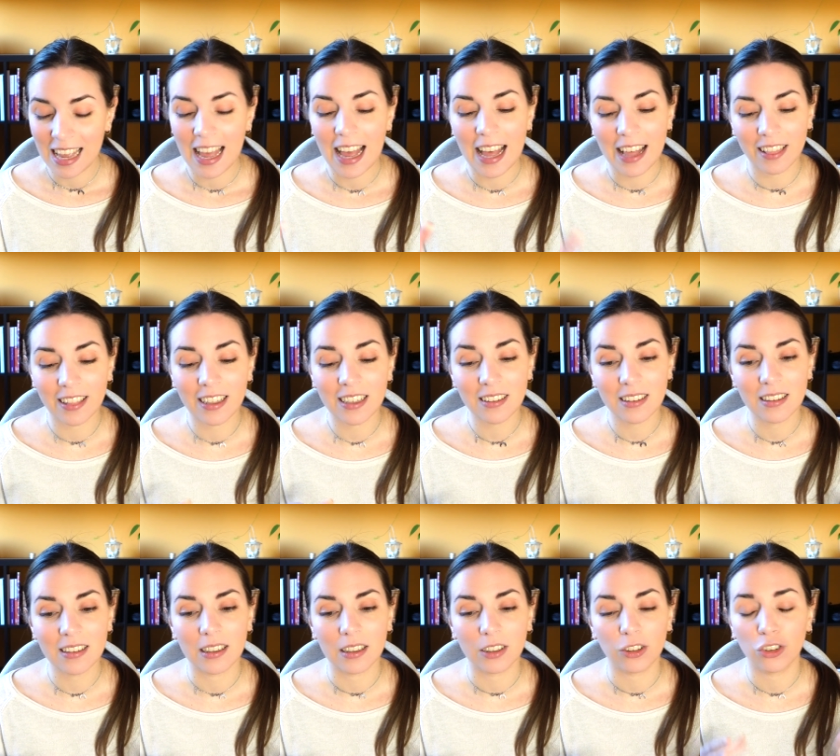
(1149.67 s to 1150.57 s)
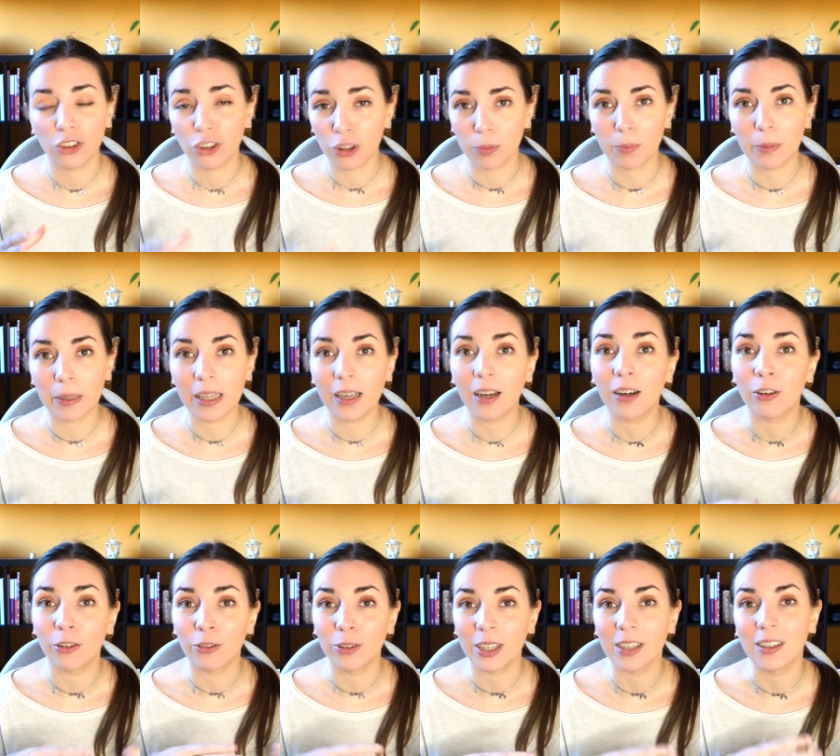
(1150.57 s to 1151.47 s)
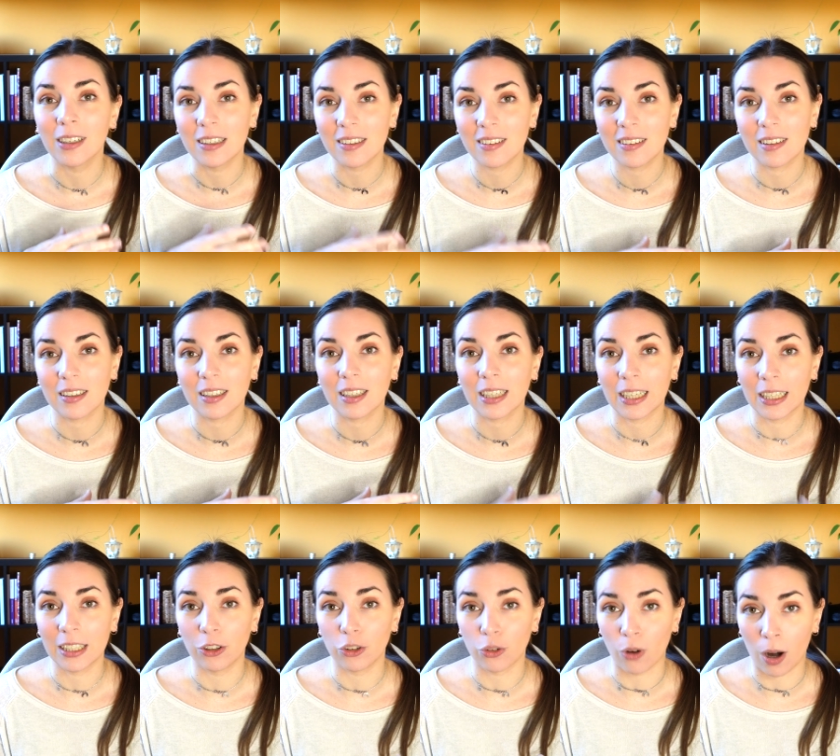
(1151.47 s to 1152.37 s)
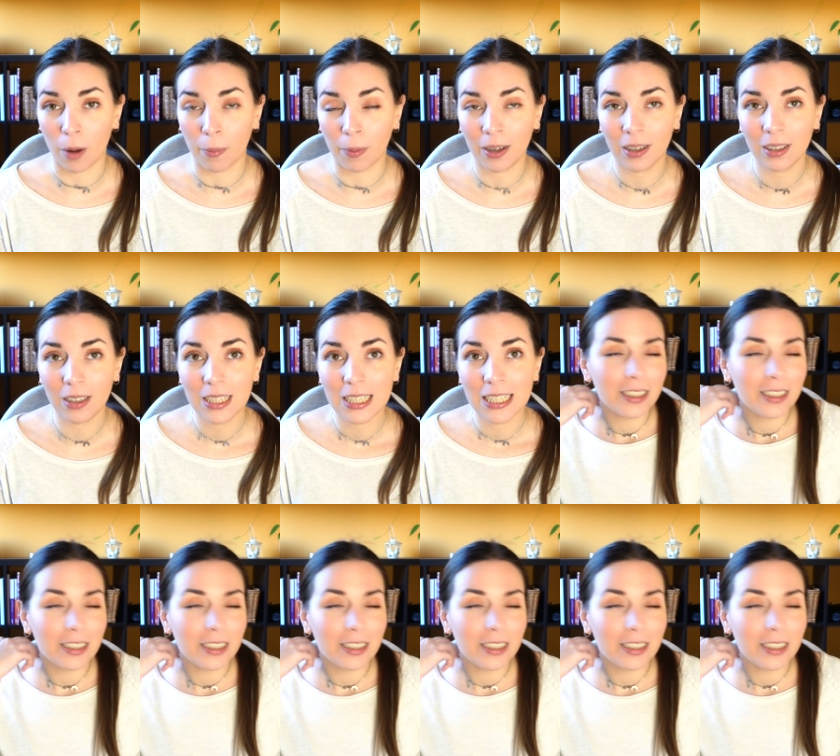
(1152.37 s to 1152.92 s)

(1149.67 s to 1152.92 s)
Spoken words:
and this should be a realistic K-drama.